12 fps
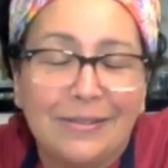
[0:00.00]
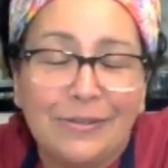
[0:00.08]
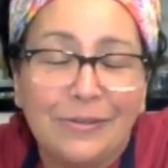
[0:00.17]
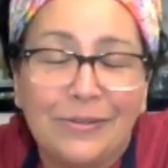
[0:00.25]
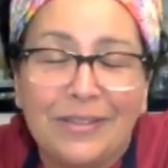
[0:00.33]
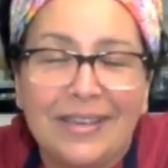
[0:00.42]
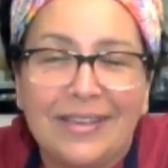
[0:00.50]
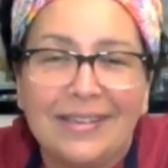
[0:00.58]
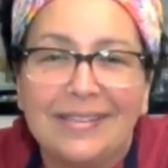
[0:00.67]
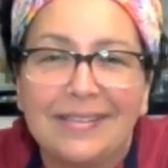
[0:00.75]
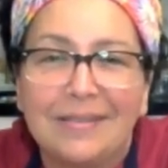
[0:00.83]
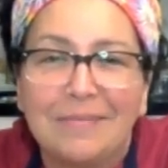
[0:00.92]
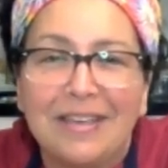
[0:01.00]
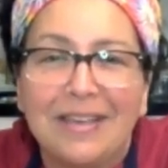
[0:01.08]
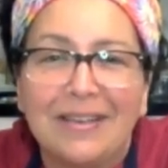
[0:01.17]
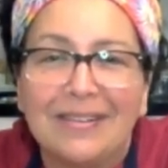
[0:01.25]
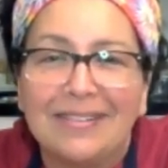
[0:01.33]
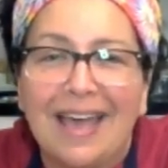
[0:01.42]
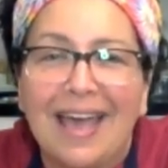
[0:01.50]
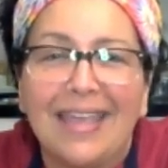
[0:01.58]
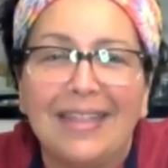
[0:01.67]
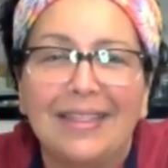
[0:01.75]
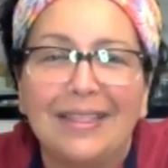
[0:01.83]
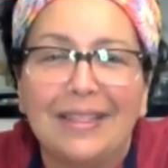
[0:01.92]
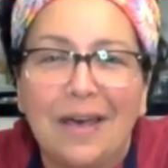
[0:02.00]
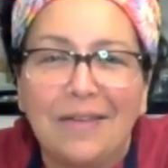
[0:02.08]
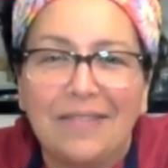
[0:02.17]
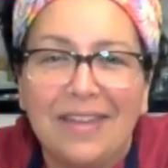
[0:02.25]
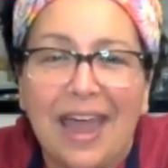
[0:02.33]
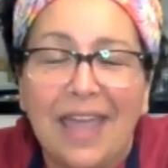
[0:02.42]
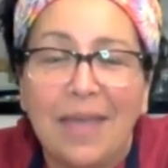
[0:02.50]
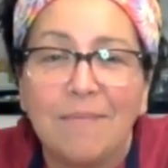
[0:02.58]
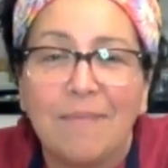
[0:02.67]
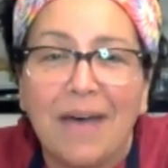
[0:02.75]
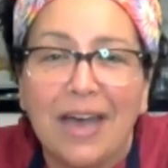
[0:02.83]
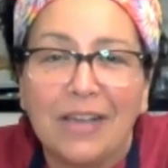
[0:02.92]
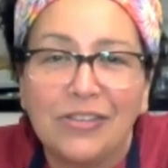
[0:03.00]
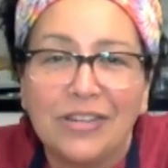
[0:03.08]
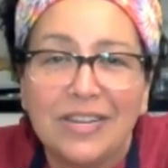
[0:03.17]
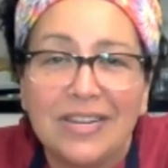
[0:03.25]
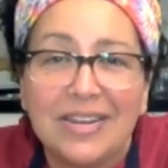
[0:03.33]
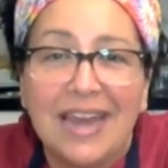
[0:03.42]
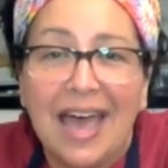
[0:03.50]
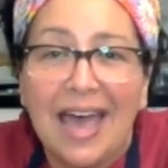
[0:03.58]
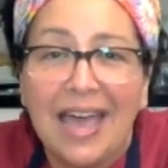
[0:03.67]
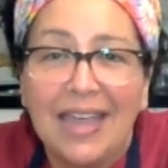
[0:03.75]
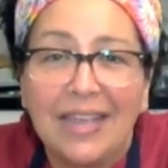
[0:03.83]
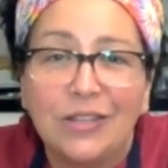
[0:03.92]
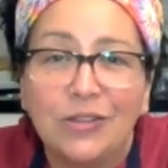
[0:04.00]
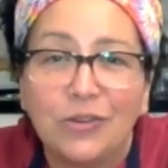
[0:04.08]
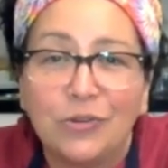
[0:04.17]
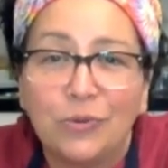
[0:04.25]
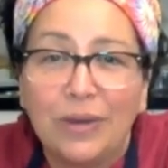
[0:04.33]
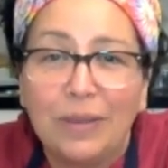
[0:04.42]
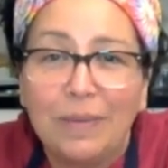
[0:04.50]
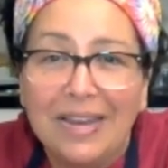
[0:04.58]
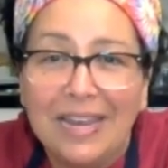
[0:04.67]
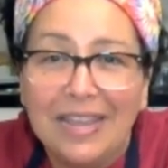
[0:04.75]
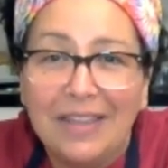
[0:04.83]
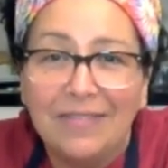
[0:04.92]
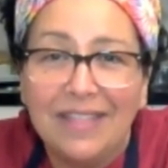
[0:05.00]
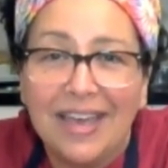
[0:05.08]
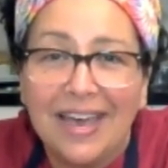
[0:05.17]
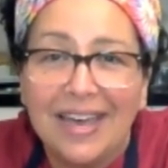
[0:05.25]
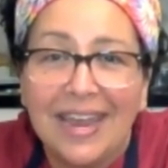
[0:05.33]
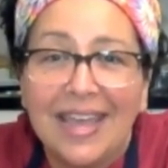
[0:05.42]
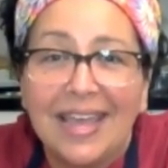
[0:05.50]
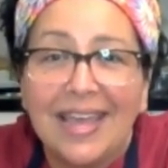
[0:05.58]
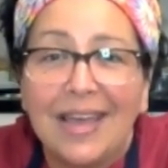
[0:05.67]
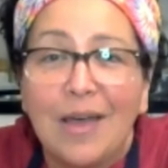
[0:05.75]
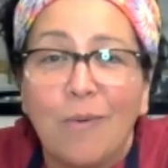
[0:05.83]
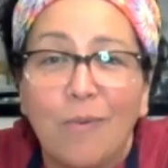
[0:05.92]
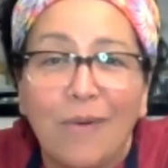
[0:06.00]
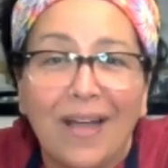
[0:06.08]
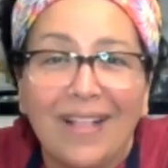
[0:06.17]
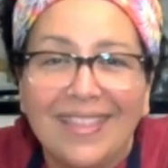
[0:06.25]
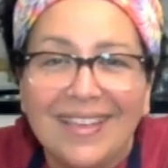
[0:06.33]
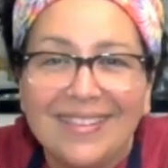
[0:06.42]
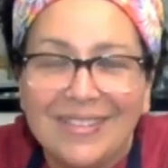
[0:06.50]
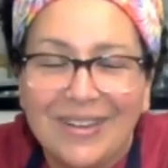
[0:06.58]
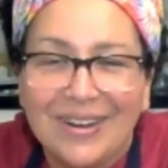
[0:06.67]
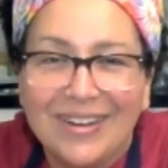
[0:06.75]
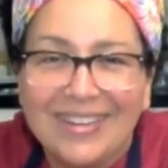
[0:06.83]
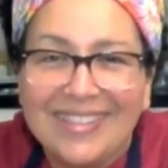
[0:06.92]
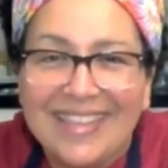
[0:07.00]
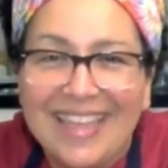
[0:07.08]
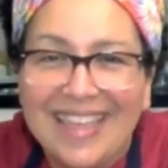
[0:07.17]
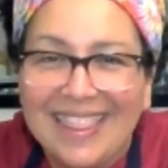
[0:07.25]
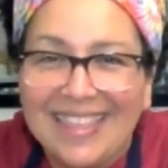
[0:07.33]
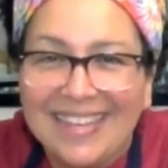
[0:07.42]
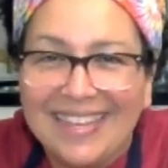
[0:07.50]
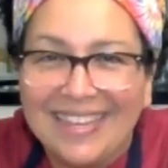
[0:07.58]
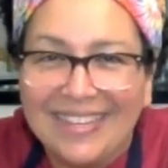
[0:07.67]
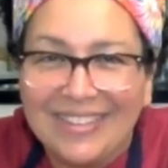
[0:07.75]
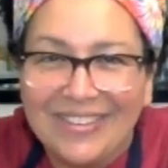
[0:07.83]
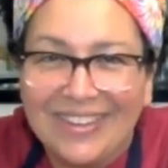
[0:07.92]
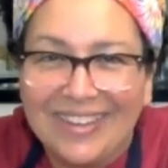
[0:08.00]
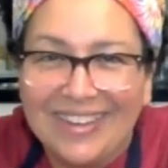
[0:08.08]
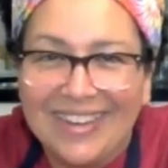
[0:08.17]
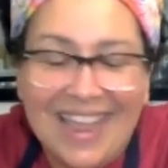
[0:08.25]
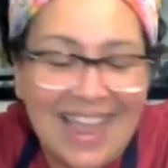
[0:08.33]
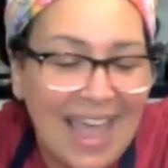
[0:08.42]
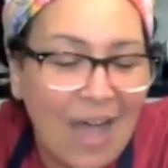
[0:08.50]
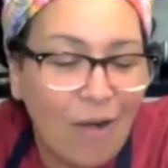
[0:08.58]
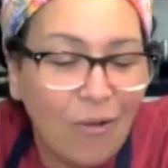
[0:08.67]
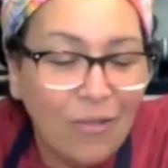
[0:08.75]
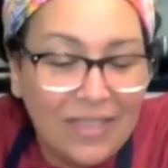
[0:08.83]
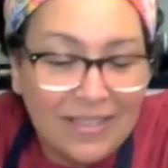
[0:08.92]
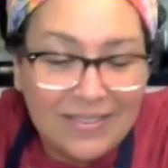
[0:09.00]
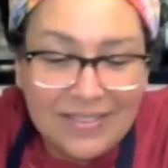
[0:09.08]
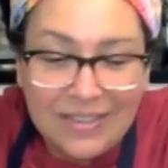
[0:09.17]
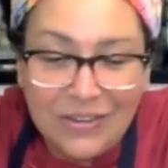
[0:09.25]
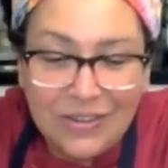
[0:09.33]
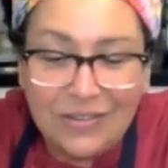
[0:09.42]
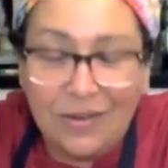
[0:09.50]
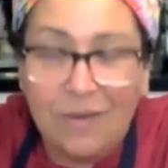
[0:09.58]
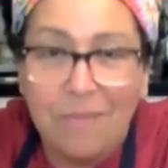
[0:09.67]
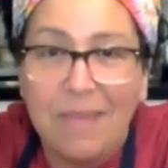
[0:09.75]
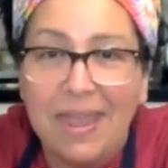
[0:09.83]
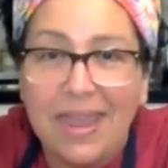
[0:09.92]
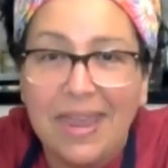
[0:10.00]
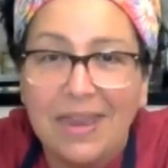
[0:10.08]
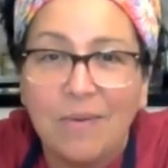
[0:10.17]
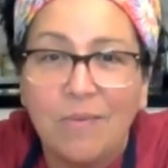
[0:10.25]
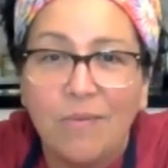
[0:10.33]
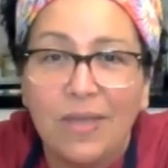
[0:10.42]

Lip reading: do this because I love it. I am passionate, and I truly believe that wellness starts in the kitchen. All these dishes are made